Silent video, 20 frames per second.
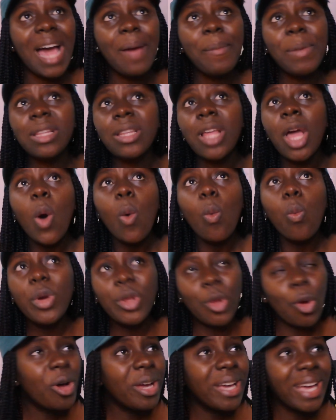I mean, we
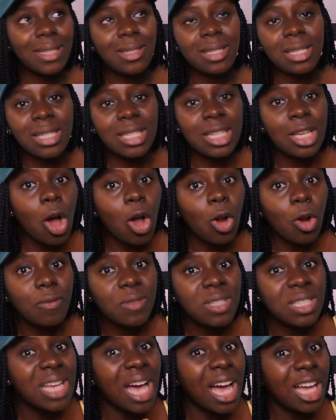don't get to see all
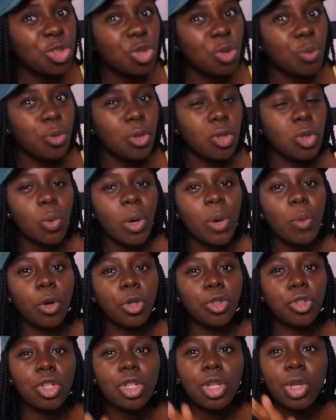of these attributes when we're
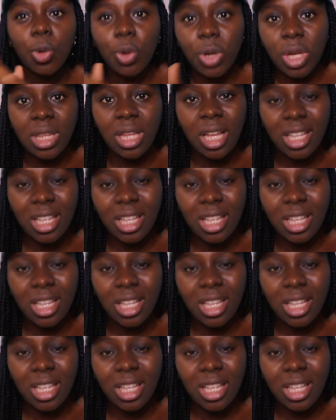just looking